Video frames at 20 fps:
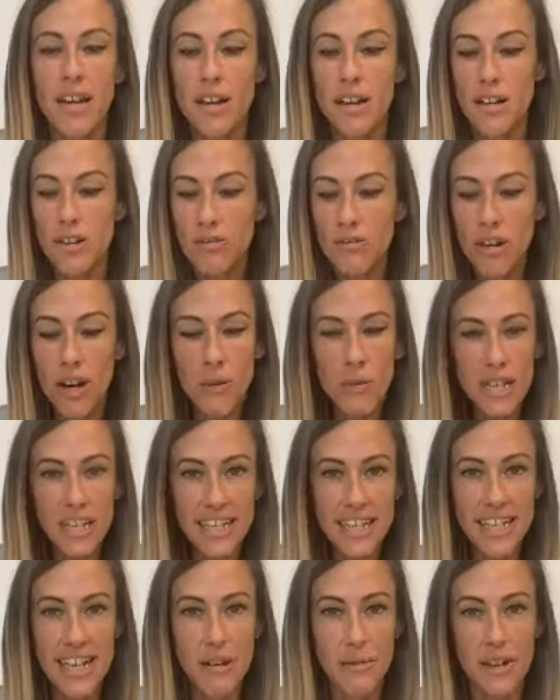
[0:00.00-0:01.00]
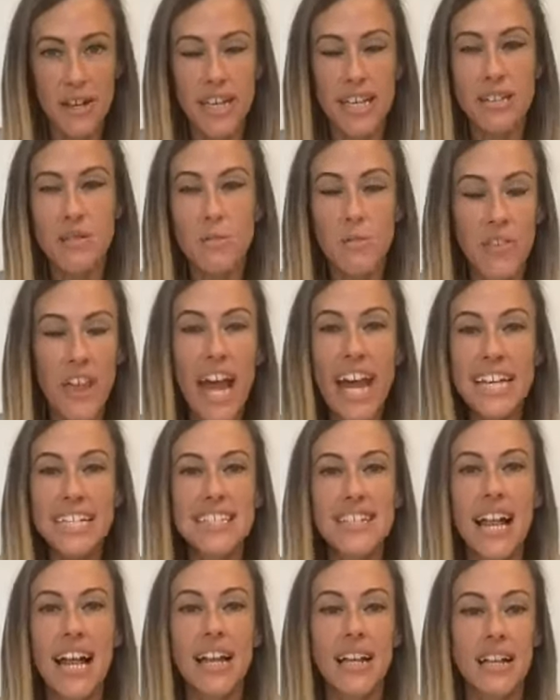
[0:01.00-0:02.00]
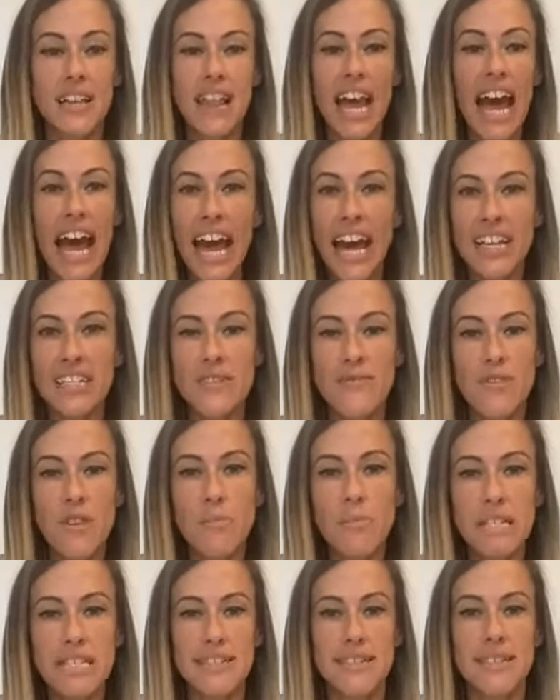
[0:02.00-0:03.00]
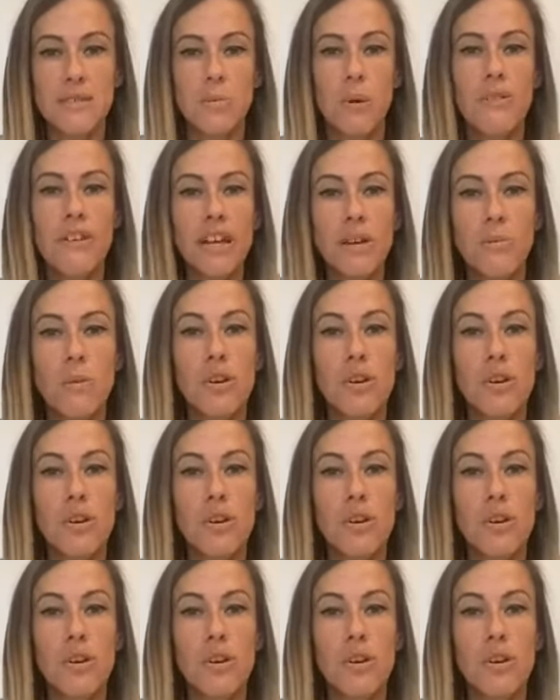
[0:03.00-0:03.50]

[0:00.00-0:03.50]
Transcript: Growing your network. That is like the art of the business we're in.